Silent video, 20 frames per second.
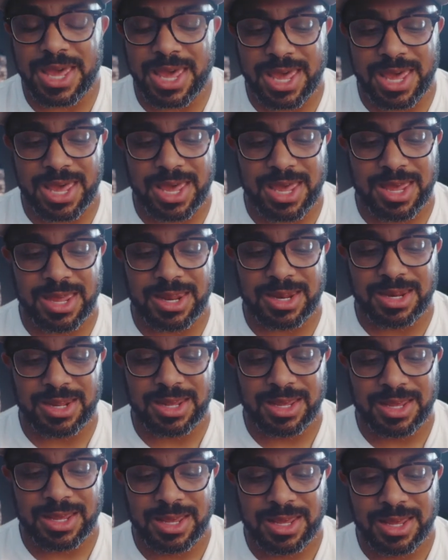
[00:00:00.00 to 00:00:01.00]
And
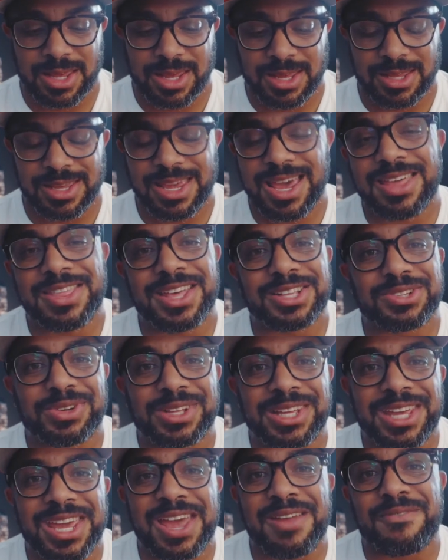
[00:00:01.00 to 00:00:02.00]
yeah, that's
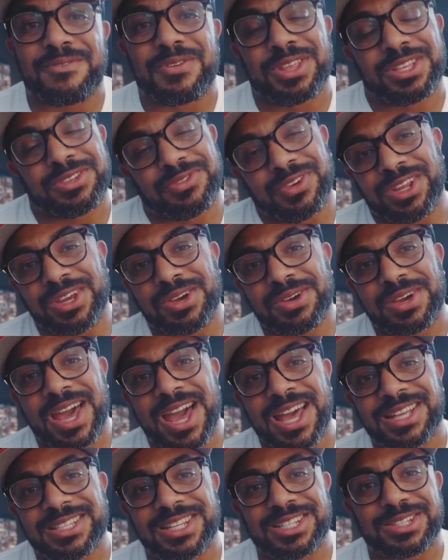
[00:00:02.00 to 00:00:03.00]
really it for this video,
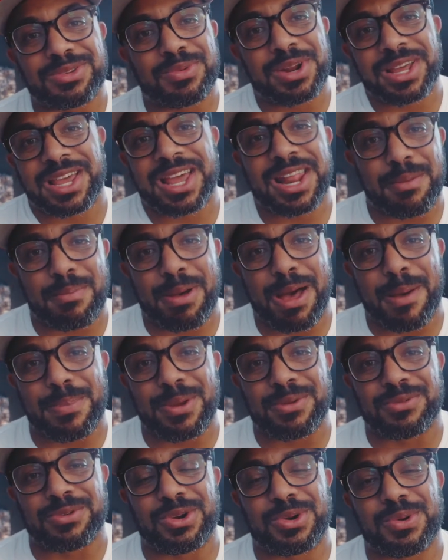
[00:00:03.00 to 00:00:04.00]
guys. I just want to kind of pop
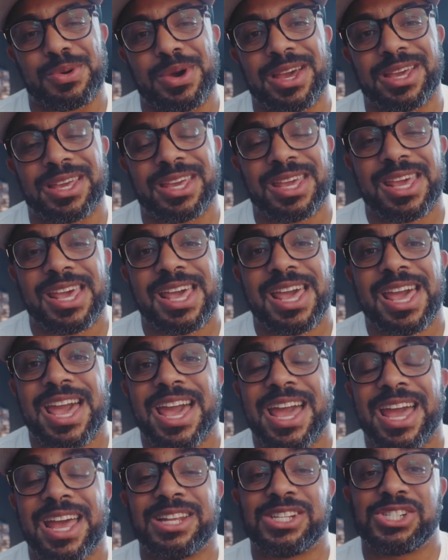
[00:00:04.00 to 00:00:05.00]
in real quick
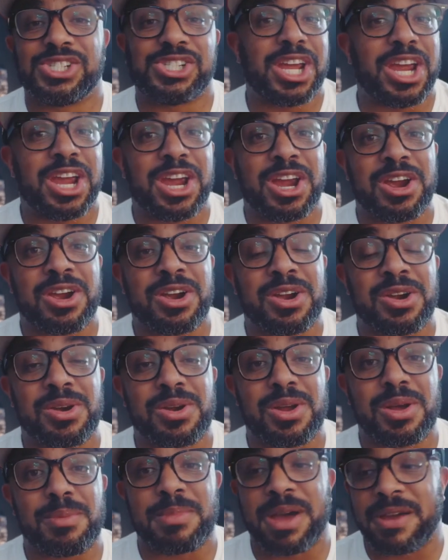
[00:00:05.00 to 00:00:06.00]
and
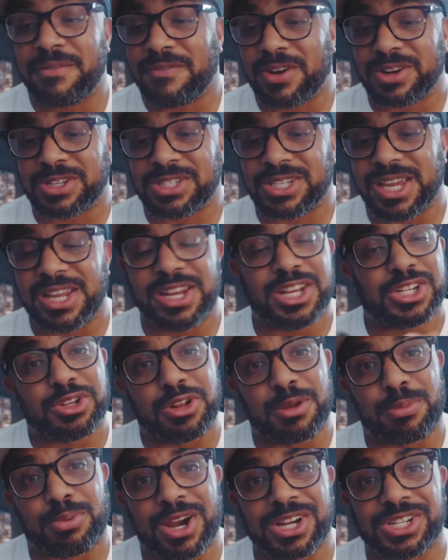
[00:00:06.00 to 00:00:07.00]
share my first
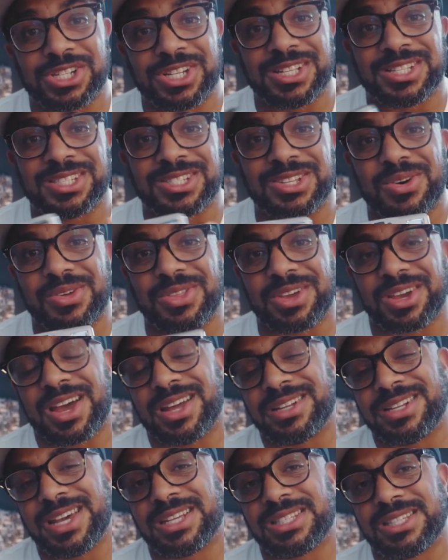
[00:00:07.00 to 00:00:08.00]
initial impressions on the
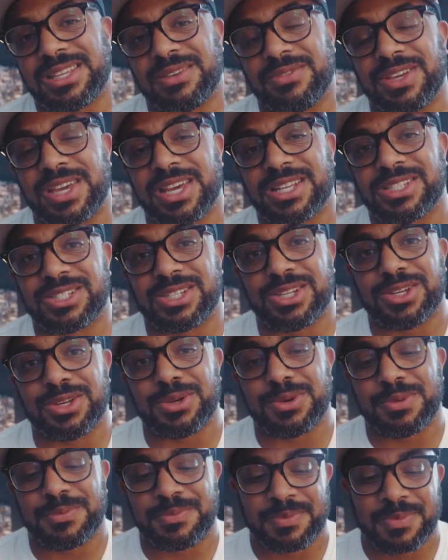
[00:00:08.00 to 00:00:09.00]
Contax
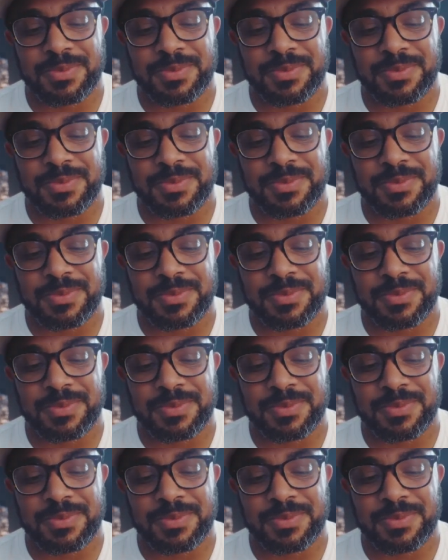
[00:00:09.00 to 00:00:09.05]
TVS2.